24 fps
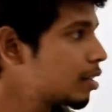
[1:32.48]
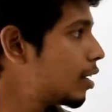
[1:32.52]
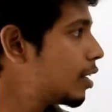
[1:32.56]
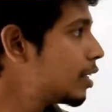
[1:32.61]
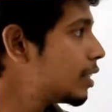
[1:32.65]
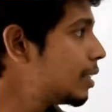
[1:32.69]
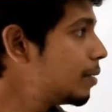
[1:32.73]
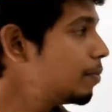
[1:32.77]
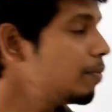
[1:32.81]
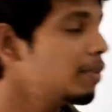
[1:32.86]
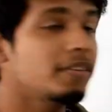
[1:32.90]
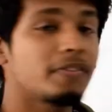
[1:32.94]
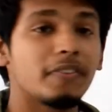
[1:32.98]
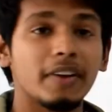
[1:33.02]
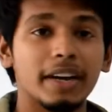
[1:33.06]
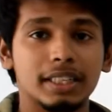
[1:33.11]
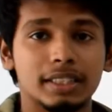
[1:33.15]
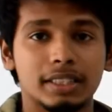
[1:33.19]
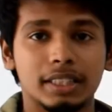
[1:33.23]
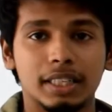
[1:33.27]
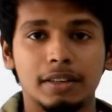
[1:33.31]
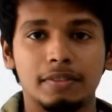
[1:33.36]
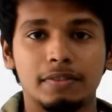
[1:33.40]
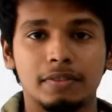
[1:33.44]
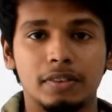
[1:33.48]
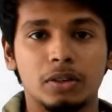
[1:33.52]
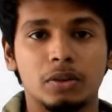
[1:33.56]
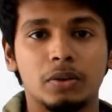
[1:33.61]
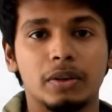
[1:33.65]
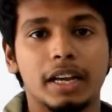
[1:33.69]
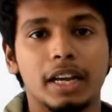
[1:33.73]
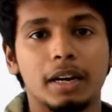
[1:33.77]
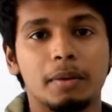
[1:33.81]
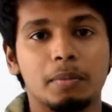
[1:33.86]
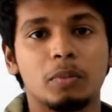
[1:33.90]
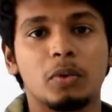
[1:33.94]
simplify stuff to
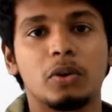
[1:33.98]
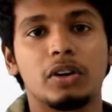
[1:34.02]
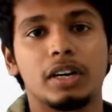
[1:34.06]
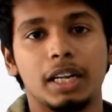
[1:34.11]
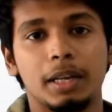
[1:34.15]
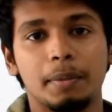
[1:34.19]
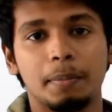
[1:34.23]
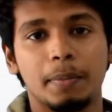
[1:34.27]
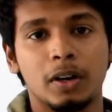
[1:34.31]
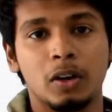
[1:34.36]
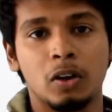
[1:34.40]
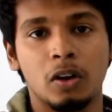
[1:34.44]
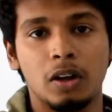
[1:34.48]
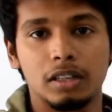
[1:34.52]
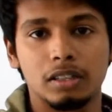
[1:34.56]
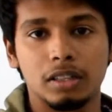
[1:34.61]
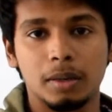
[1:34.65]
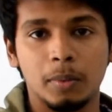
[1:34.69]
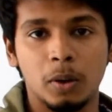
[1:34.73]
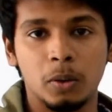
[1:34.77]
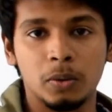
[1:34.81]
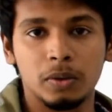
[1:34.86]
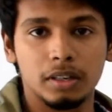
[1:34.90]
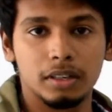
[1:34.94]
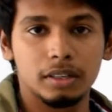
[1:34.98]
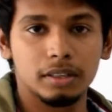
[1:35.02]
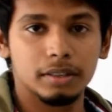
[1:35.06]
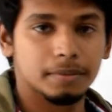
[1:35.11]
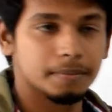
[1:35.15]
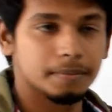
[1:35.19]
get more deeper knowledge about it.